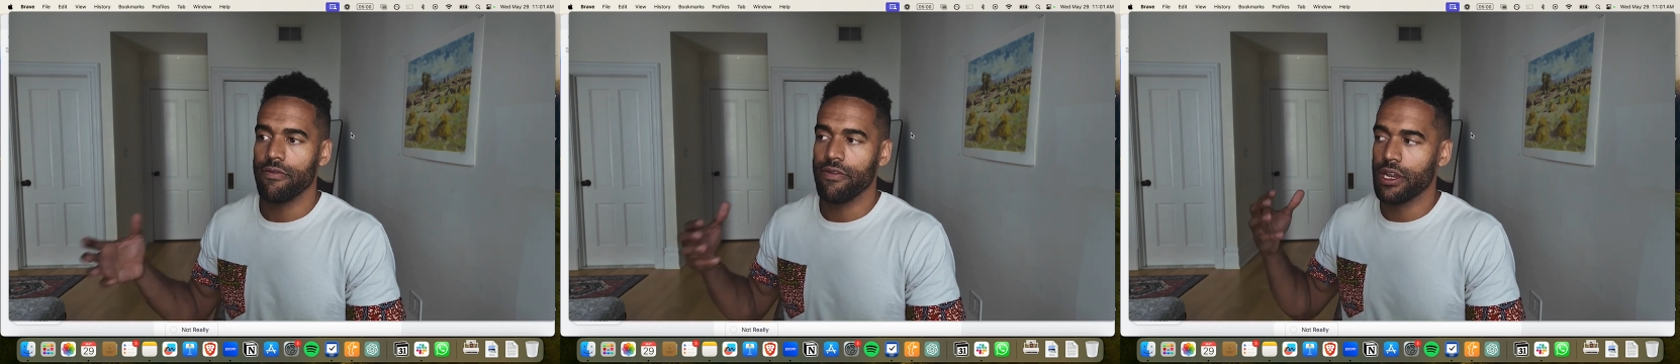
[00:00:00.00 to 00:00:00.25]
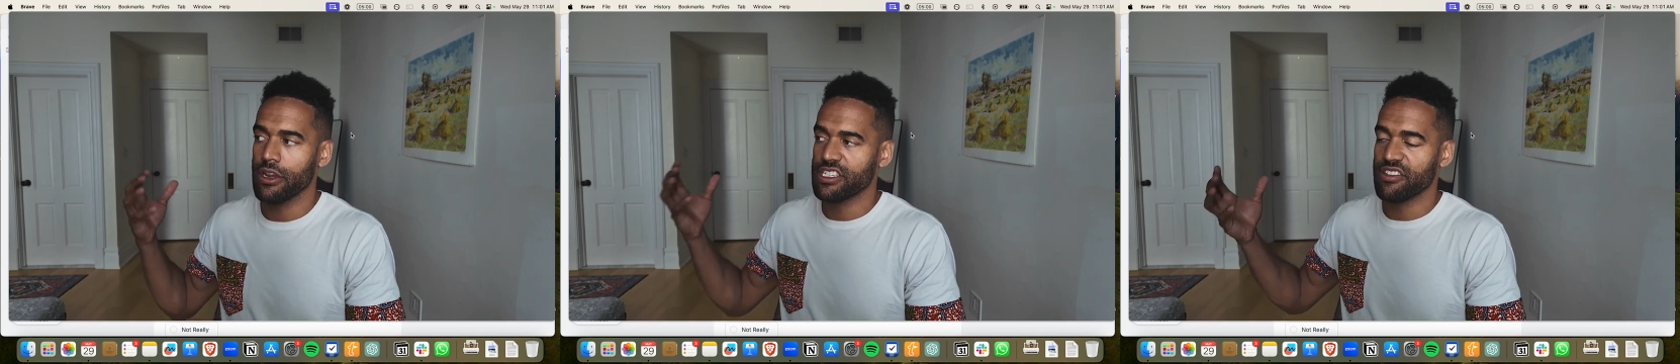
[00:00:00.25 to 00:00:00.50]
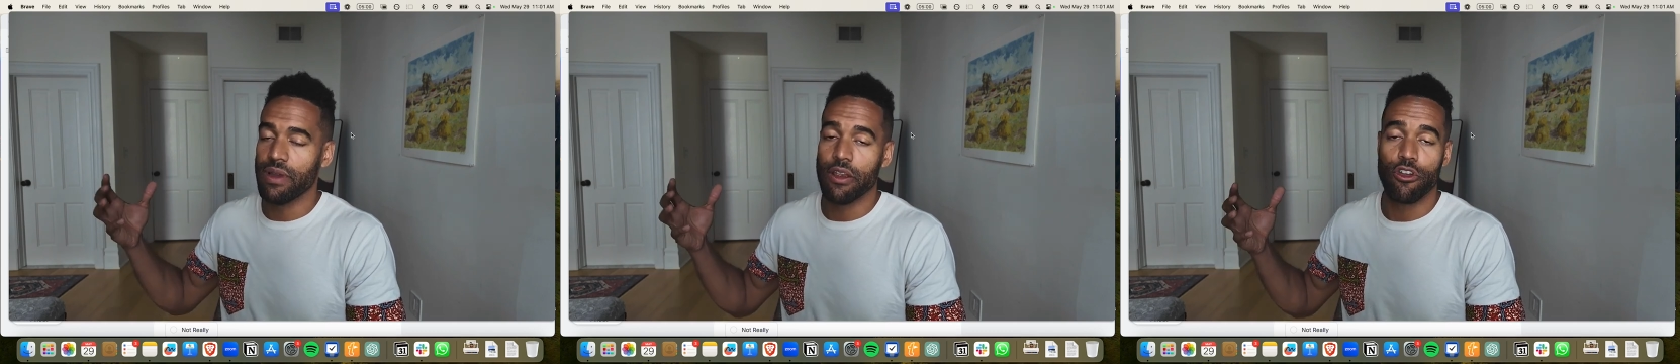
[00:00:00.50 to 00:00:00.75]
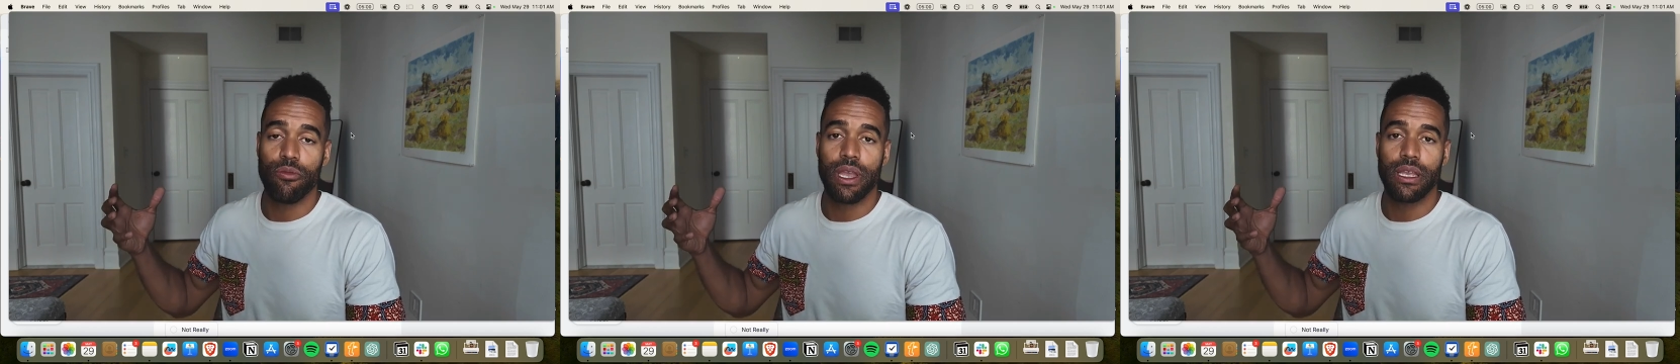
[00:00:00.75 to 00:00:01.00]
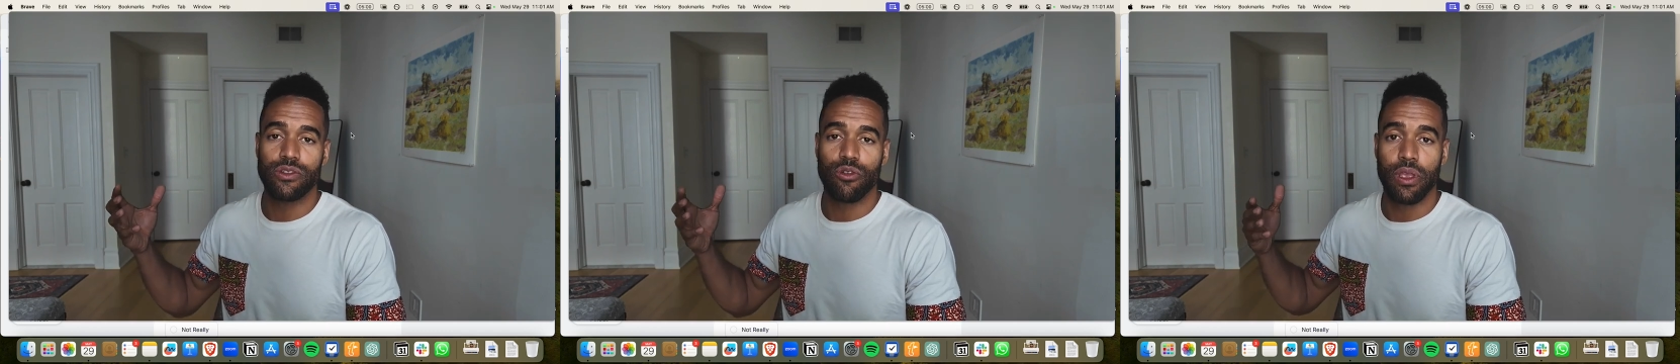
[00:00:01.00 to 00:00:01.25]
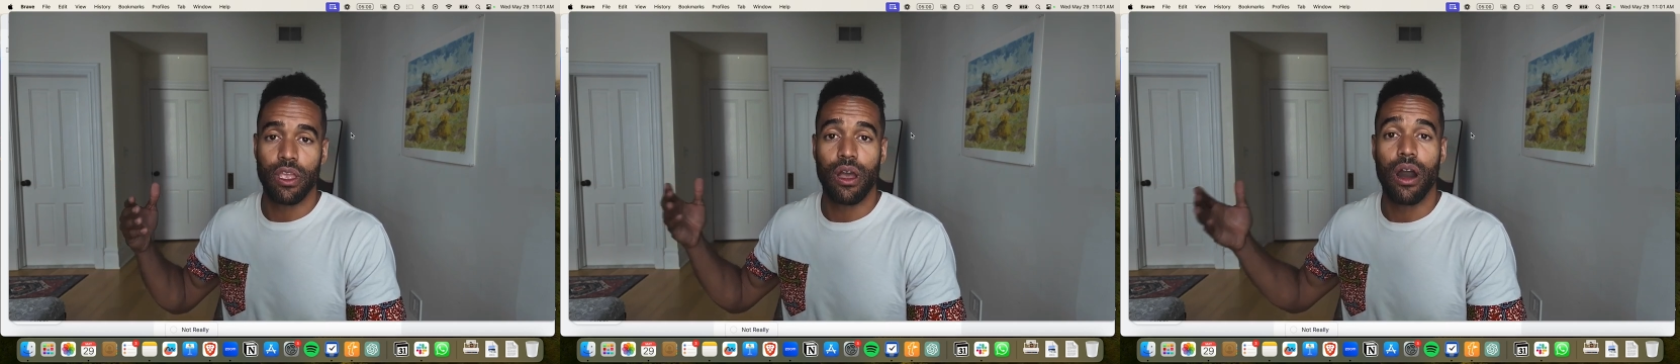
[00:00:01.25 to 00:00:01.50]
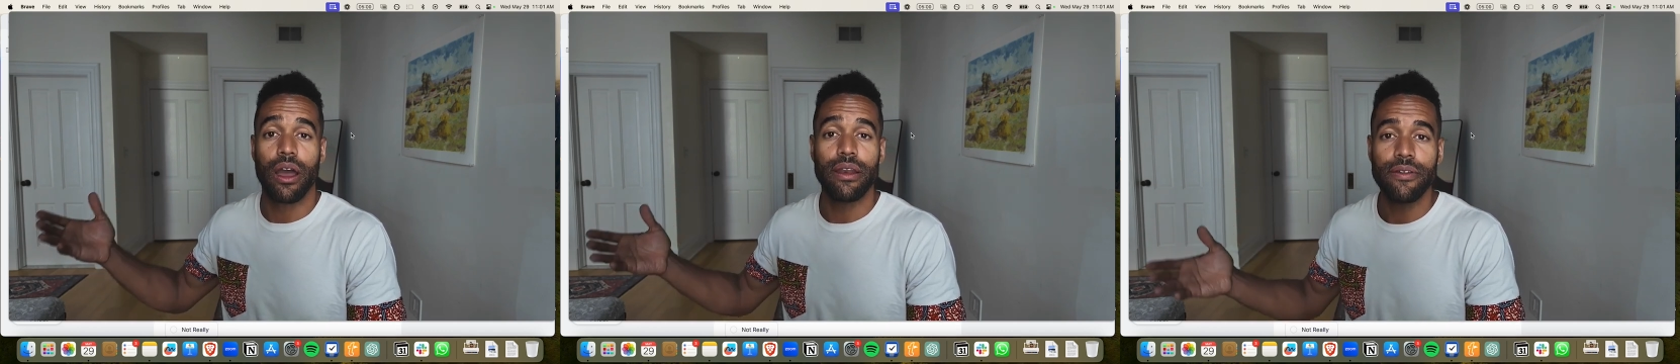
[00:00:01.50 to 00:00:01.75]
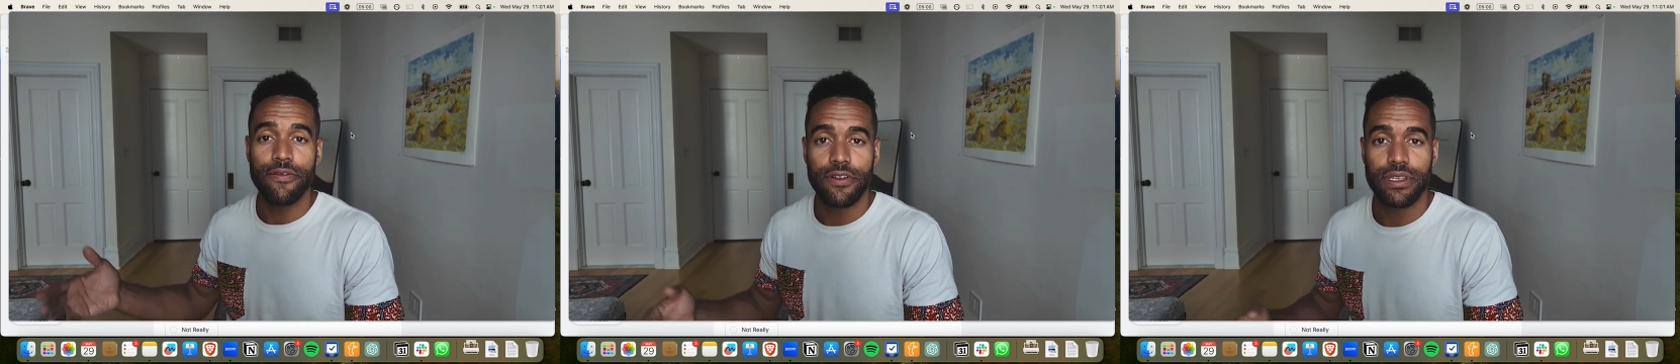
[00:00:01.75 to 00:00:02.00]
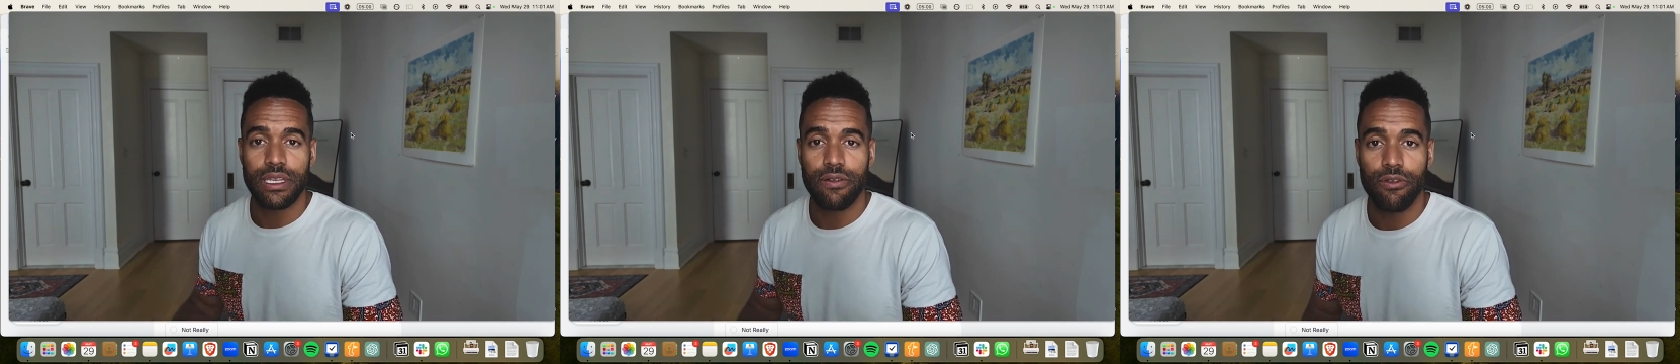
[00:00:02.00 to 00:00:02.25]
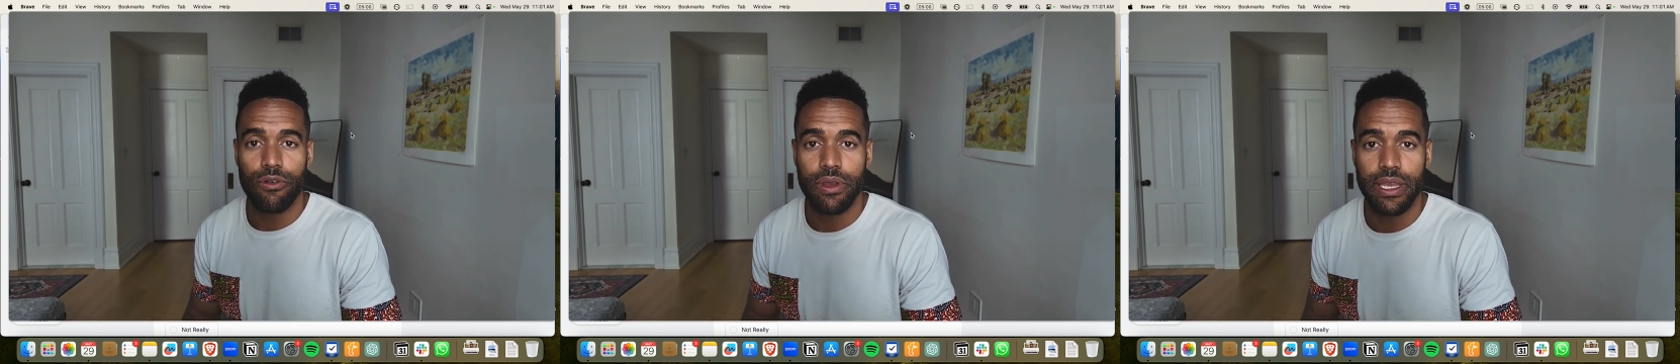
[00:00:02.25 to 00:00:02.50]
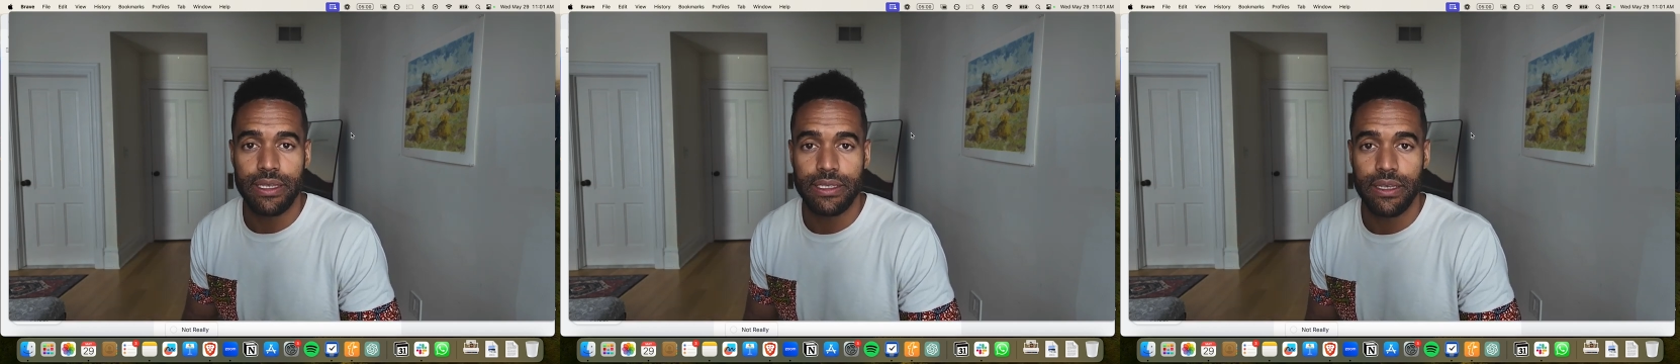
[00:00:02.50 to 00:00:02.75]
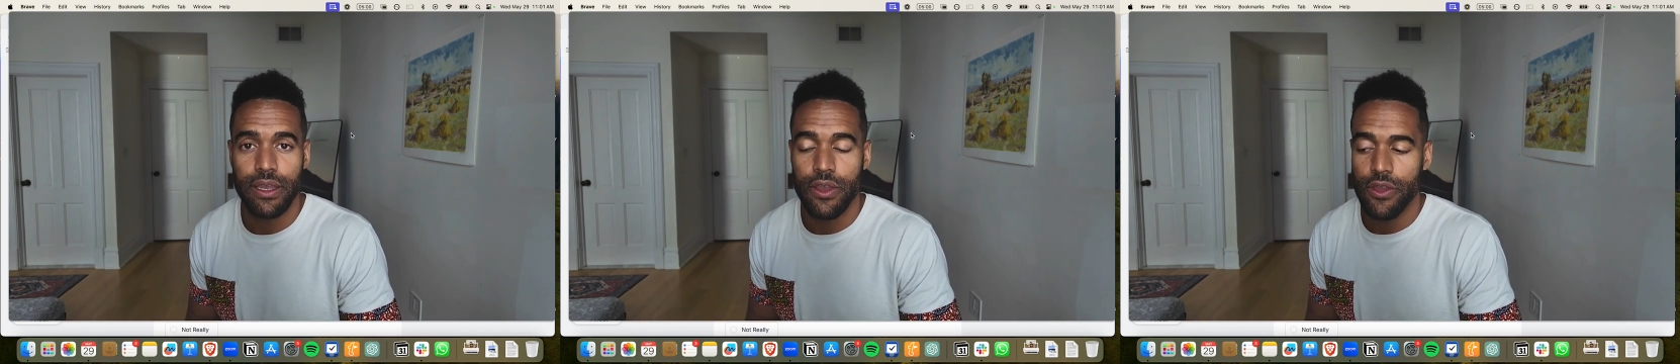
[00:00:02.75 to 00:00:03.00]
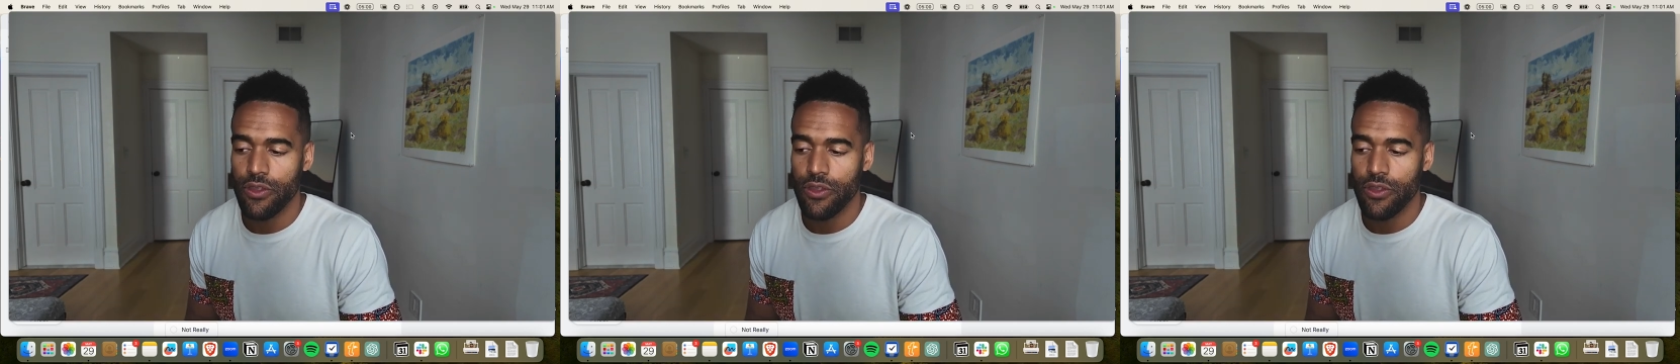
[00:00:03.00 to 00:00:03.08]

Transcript: various of my roommates will be gone for several weeks.